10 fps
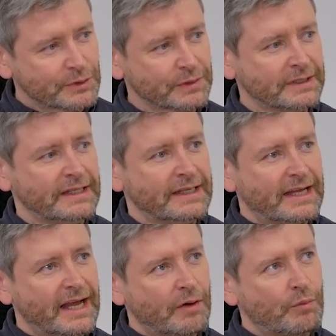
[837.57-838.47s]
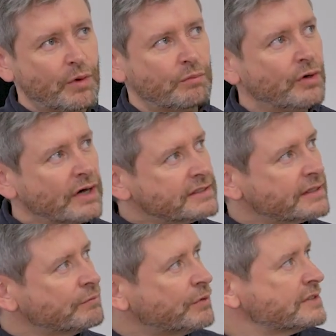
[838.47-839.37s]
So what's
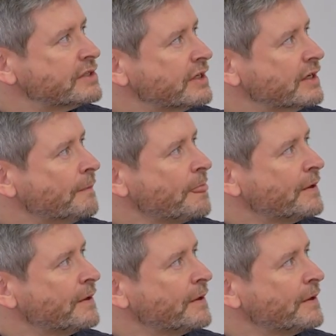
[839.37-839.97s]
the